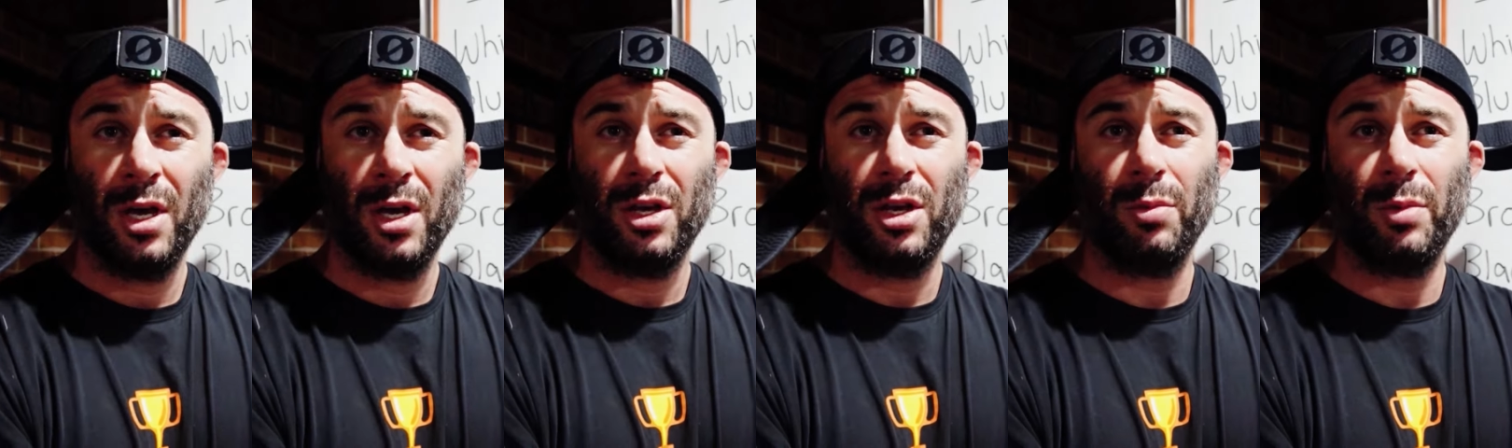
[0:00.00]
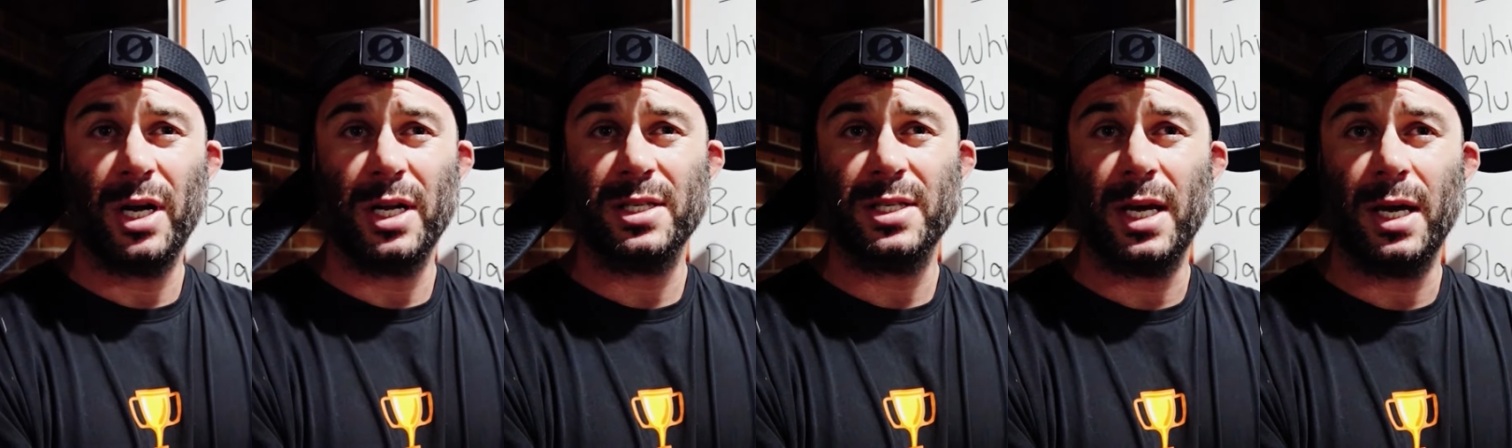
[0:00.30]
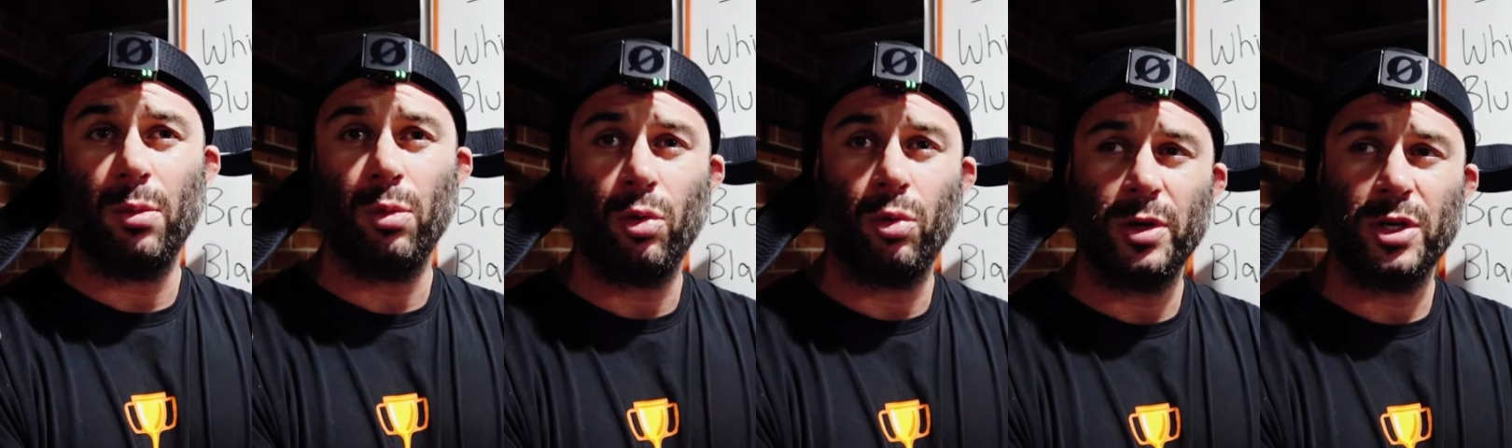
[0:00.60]
you might
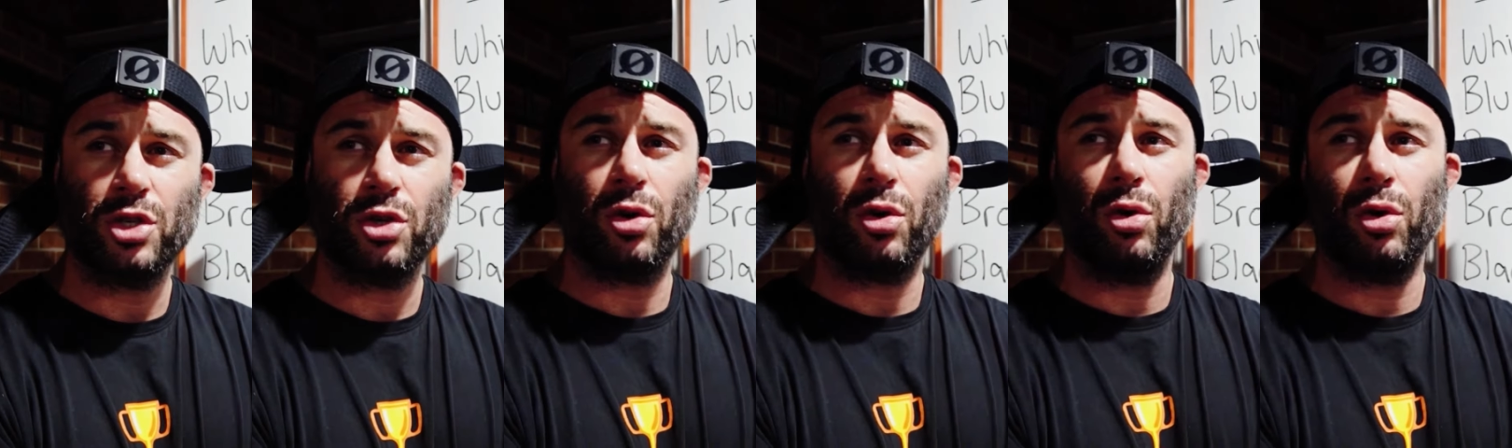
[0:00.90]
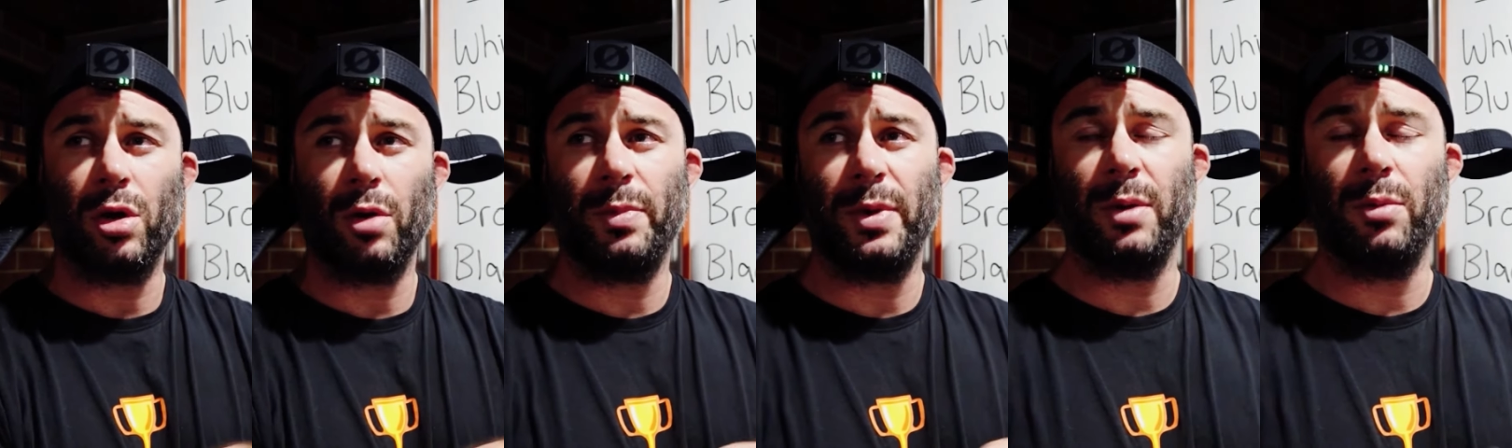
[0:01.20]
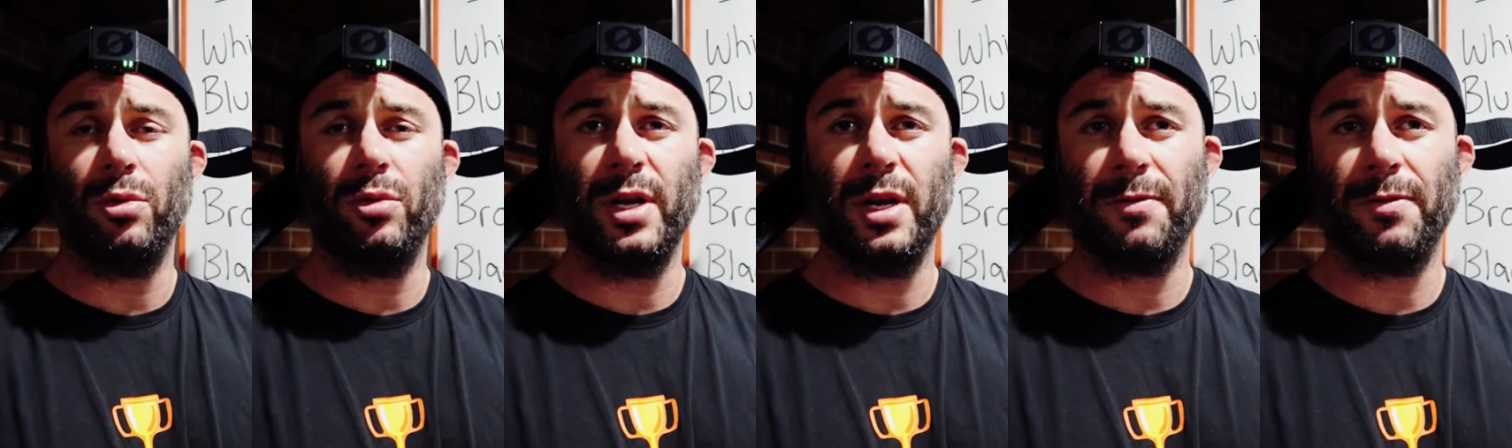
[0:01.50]
say, well, we should look at
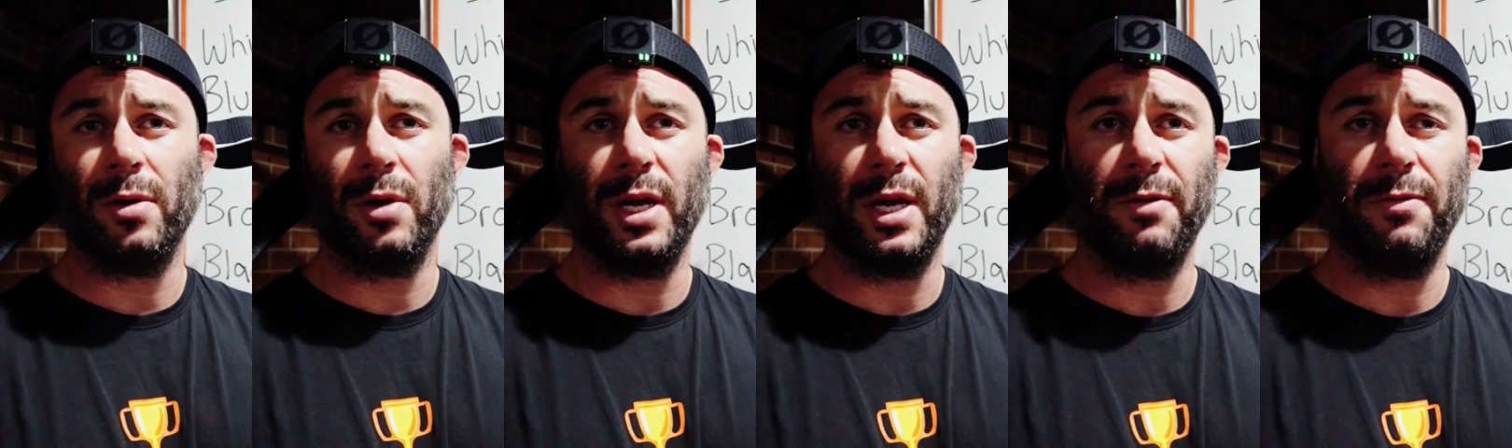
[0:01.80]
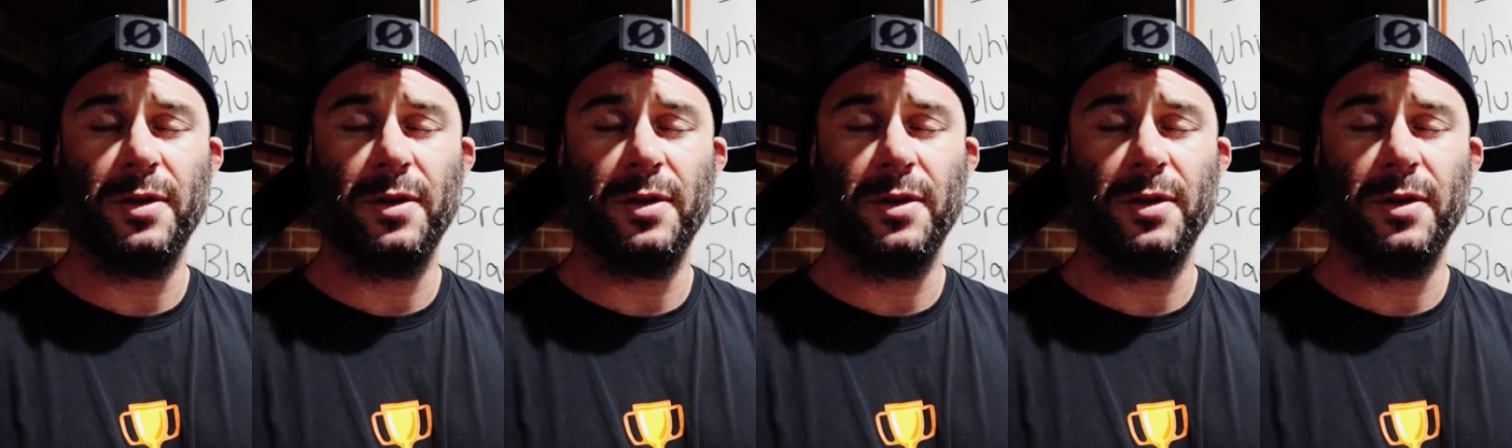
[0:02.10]
people differently.